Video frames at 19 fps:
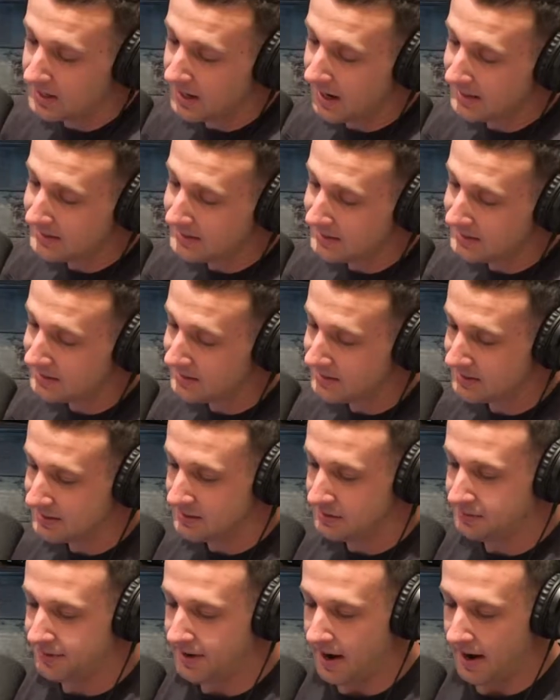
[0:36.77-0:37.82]

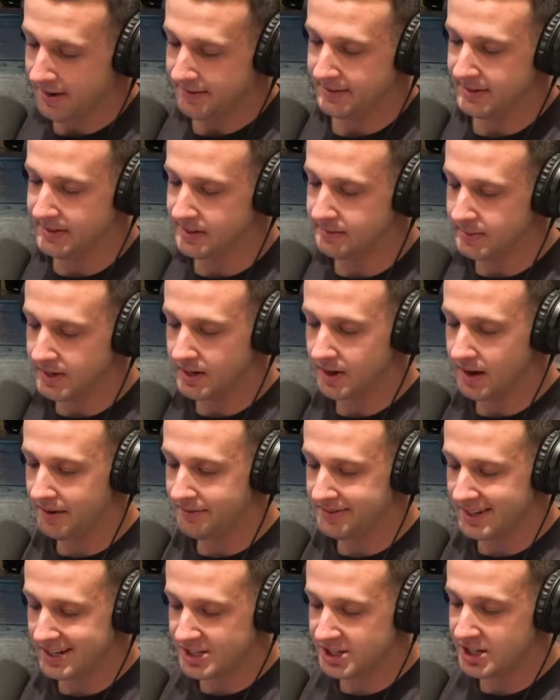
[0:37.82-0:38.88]
1965, in the middle
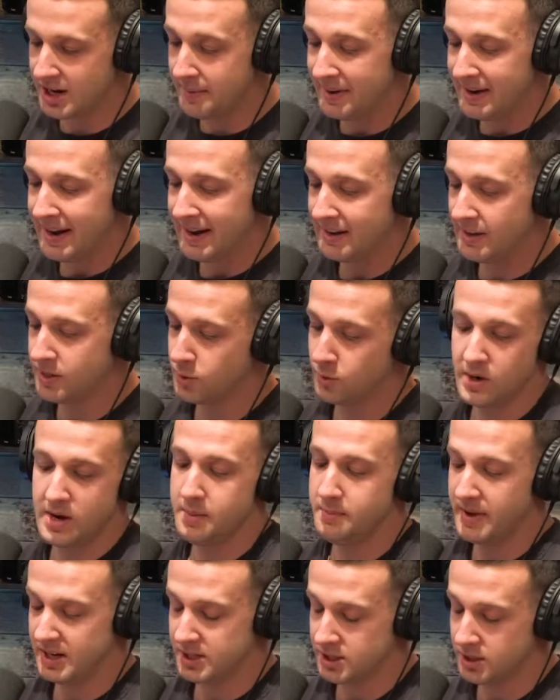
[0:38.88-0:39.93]
of the Gemini
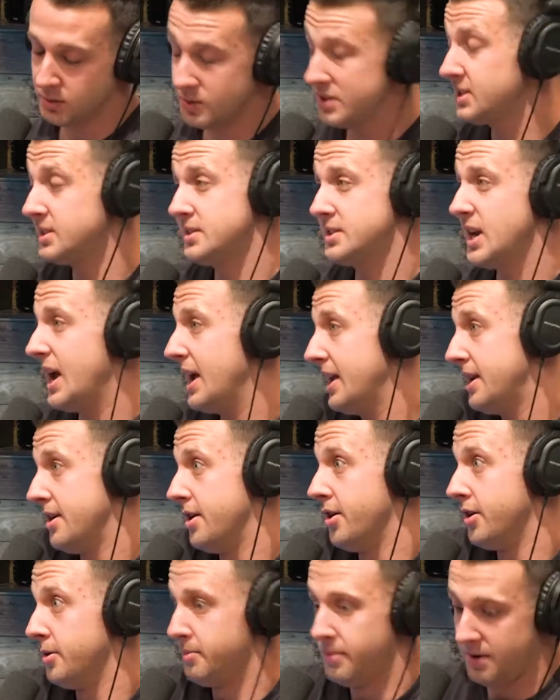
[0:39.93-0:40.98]
3 mission, which I hadn't
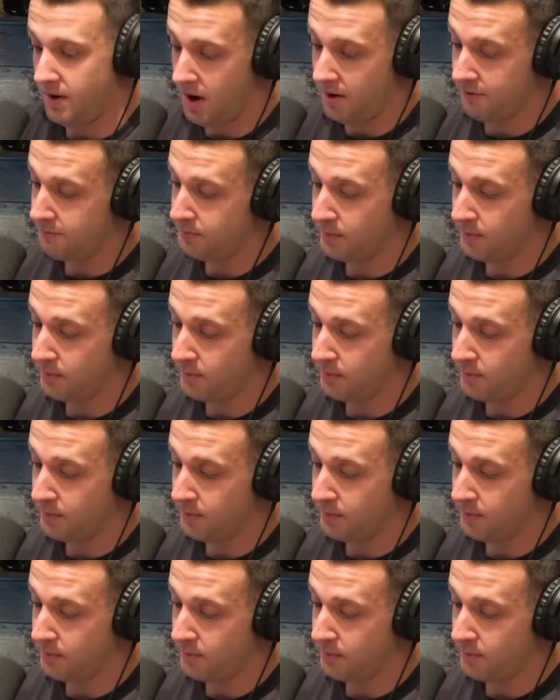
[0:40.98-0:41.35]
heard of